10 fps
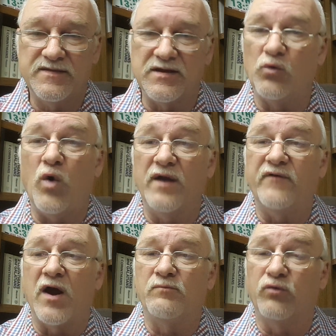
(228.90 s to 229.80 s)
They're one
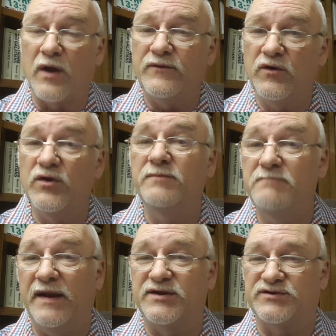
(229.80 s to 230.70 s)
of our brotherhood
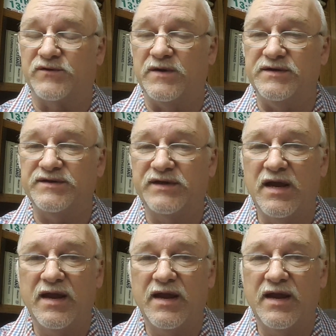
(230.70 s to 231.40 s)
ministries